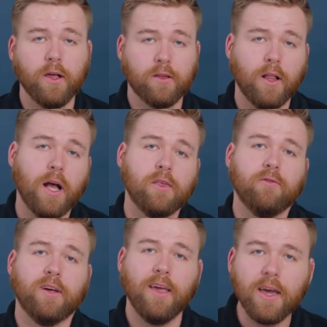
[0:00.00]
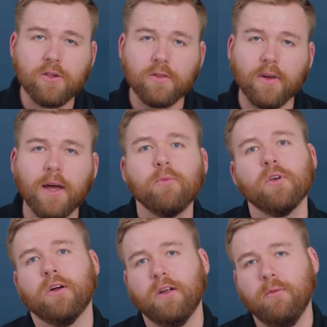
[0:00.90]
as classification types
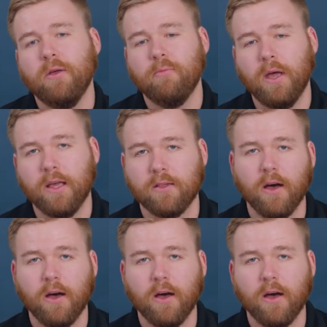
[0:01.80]
are going to be based